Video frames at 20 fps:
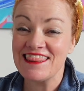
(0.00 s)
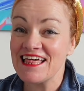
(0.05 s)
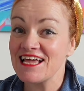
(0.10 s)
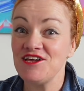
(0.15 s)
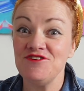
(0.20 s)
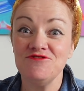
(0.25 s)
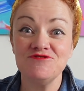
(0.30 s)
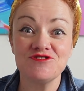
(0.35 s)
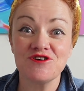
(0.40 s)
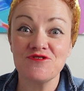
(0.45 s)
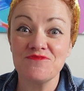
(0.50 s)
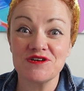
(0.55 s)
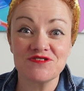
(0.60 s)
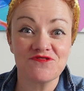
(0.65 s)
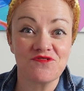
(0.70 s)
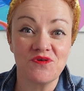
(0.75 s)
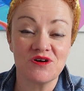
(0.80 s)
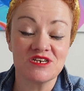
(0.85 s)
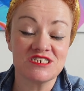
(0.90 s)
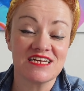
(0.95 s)
Thank you so much
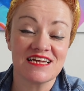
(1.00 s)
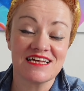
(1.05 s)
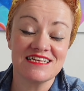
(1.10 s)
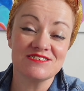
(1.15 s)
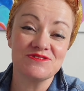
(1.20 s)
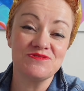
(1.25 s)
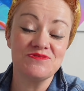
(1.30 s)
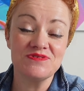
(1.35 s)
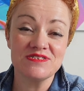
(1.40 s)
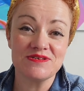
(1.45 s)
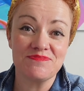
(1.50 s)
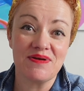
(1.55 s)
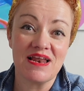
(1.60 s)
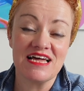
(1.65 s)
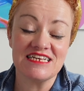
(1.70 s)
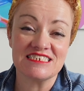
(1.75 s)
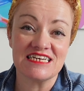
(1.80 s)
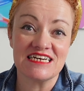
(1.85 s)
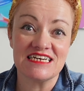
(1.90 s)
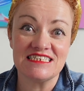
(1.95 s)
for watching. It's always a
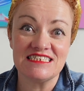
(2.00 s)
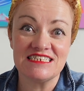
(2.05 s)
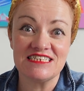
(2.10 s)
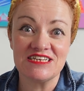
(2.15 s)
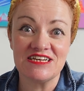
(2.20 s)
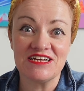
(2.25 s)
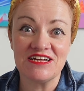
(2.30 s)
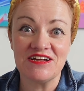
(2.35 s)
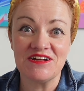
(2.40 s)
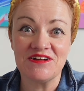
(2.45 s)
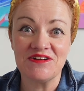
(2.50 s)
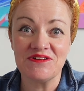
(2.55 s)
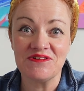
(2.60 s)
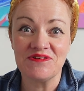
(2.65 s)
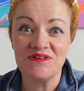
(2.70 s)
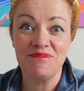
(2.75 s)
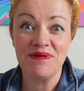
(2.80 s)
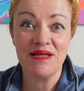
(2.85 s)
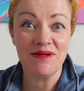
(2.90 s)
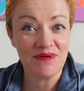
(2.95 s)
pleasure
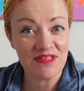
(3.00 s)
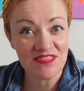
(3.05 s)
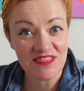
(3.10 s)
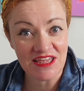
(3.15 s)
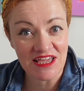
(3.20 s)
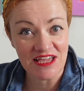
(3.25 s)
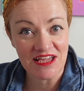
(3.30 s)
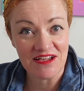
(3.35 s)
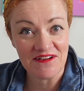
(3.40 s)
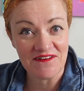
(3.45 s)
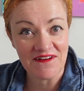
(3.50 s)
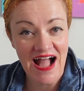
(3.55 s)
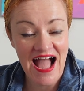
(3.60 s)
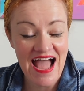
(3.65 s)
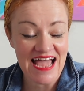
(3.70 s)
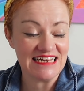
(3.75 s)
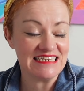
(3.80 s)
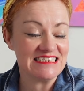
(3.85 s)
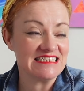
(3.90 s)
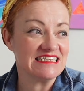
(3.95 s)
to be with you
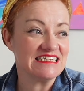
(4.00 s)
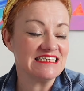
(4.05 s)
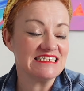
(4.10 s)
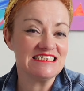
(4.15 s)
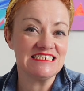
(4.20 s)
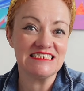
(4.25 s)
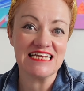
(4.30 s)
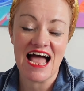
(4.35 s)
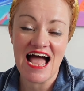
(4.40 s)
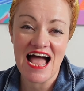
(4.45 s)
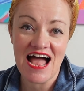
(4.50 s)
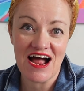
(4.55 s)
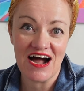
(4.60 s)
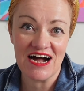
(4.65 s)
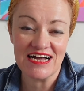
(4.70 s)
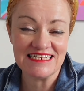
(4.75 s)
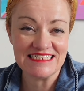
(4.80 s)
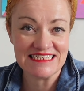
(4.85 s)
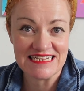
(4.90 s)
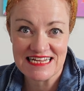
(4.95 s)
and to share
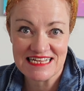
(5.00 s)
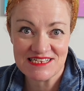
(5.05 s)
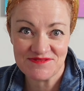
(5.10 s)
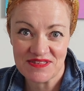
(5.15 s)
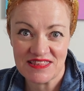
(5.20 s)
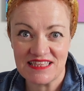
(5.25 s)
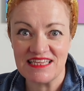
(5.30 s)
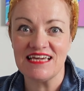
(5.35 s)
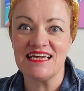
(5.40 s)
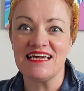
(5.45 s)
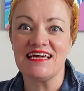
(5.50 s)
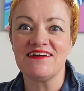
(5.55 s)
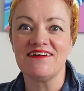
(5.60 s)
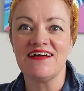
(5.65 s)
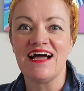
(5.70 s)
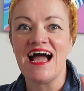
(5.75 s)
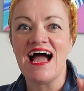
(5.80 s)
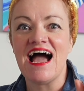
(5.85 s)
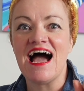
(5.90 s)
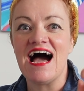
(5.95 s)
ideas with you,
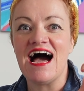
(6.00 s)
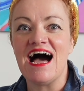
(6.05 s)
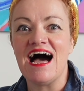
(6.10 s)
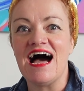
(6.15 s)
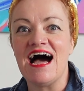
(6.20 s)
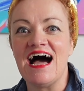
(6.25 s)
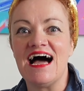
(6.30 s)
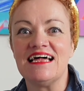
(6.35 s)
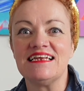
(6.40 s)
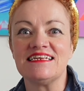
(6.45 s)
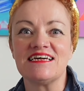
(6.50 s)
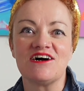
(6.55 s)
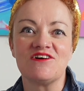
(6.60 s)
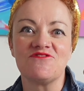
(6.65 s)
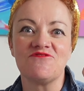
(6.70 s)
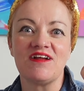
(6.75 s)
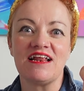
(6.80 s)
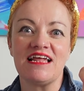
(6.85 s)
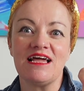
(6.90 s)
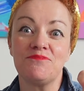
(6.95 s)
and I
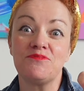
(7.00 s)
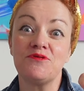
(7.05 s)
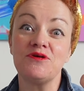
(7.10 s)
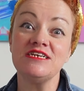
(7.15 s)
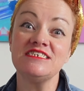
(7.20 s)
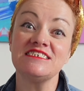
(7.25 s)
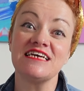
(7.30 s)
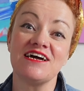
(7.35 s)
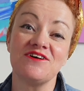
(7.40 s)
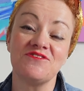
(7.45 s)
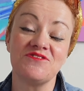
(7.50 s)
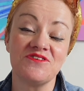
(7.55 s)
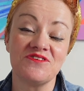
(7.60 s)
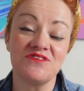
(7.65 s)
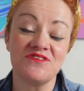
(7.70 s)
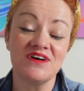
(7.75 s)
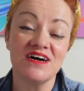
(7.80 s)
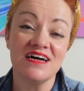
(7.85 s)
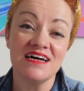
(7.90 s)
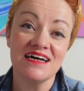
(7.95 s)
really appreciate all
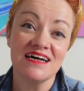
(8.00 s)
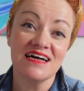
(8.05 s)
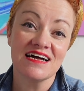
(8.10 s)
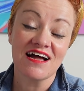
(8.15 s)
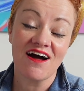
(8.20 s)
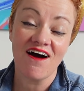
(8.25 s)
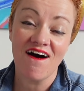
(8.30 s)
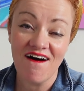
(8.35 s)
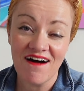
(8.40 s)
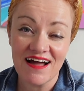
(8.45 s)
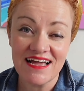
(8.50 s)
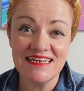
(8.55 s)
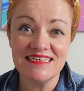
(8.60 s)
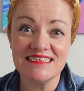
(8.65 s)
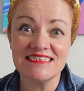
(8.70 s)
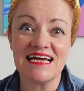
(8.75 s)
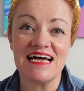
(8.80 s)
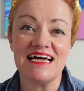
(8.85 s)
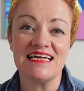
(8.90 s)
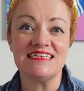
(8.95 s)
your
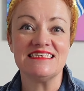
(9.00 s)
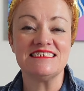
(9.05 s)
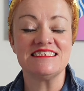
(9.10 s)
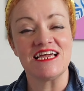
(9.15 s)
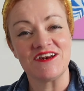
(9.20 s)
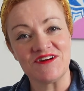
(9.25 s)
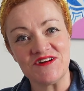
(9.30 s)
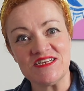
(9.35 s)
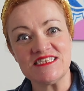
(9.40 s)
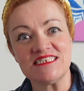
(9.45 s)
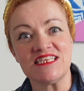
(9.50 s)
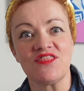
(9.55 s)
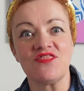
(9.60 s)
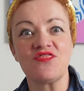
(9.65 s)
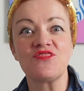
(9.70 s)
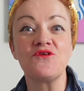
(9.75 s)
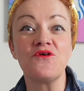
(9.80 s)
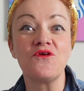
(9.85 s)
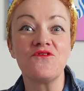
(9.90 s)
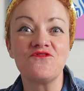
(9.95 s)
kind and generous and
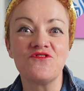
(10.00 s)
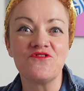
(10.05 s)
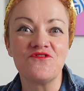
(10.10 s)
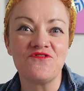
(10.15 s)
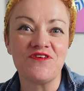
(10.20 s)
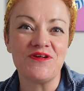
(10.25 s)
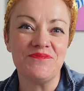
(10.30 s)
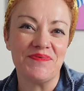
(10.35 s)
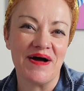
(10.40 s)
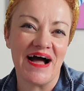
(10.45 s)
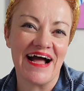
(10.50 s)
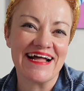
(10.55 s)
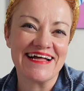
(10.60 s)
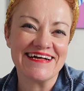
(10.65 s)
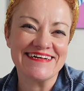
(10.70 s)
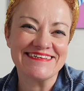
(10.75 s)
thoughtful feedback.